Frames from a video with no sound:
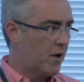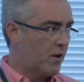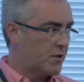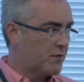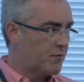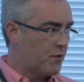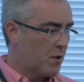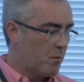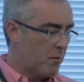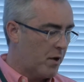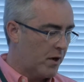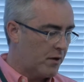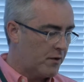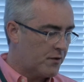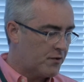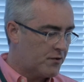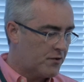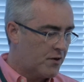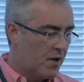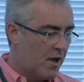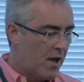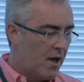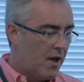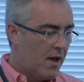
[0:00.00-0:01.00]
the last few
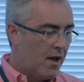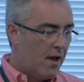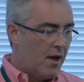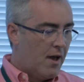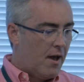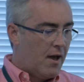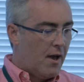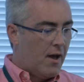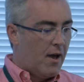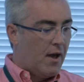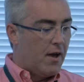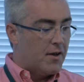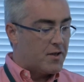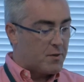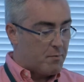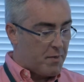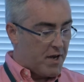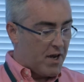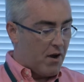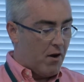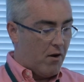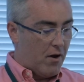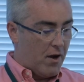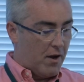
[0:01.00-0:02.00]
months. It's a
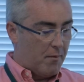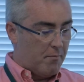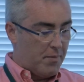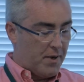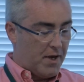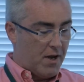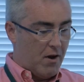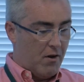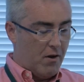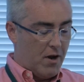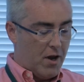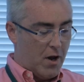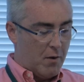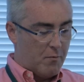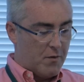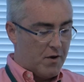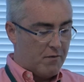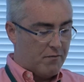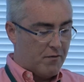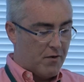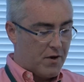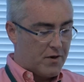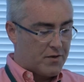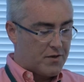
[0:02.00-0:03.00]
big
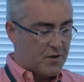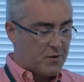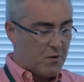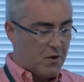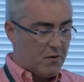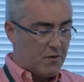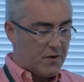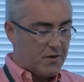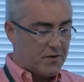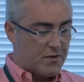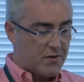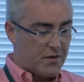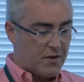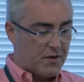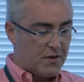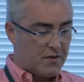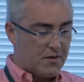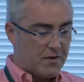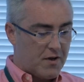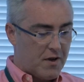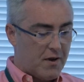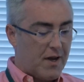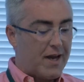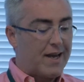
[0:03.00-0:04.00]
eye-opener for us as well, is
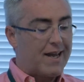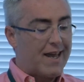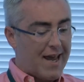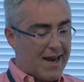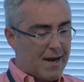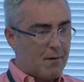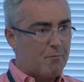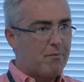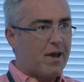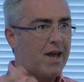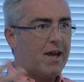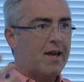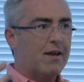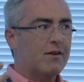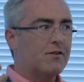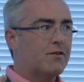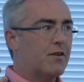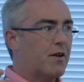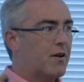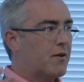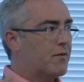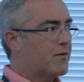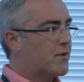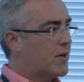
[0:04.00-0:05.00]
that, again, back
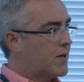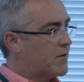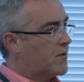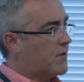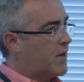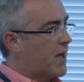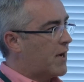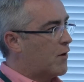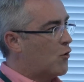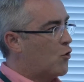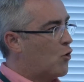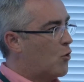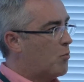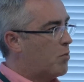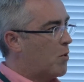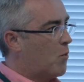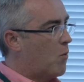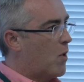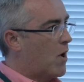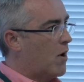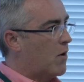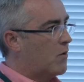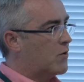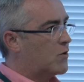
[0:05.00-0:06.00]
into that
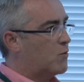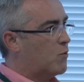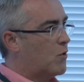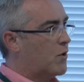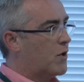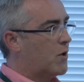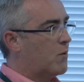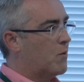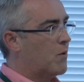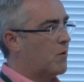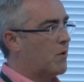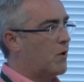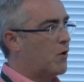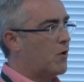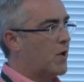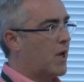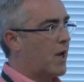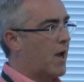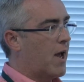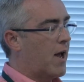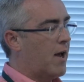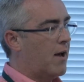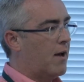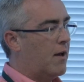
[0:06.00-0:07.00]
corporate world, what you were
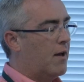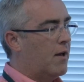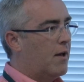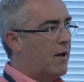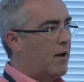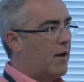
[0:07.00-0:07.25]
looking at,